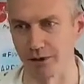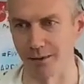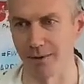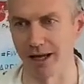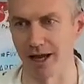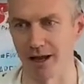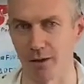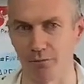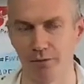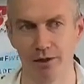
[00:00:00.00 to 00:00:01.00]
That may
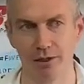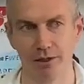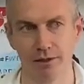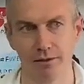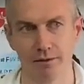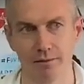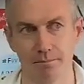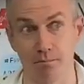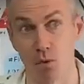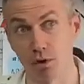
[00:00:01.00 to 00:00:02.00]
have
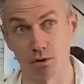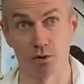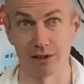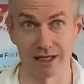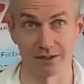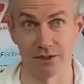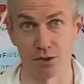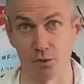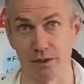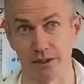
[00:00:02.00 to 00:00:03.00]
more or less to
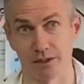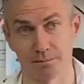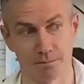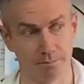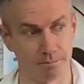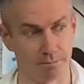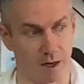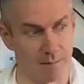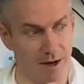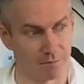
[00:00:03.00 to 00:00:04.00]
do with its
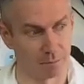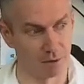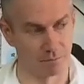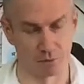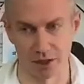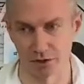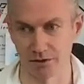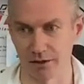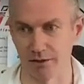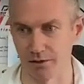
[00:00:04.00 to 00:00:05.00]
amount of
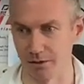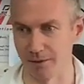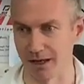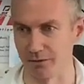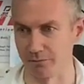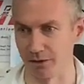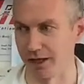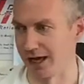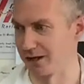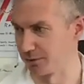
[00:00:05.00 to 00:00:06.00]
proliferation, uh, the amount of uh,
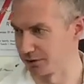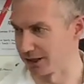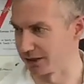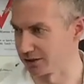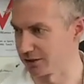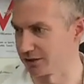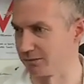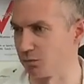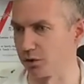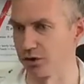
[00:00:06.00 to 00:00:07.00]
animals that exist,
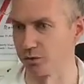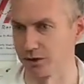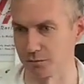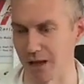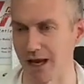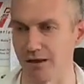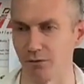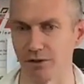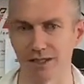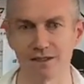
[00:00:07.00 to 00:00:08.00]
and more to do with its
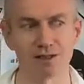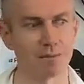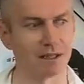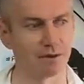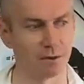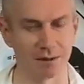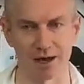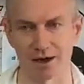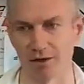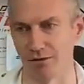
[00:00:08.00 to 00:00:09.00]
behavior. It tends to be a little bit
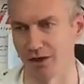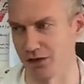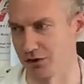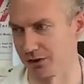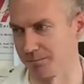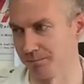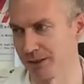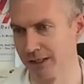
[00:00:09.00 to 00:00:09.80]
higher elevation.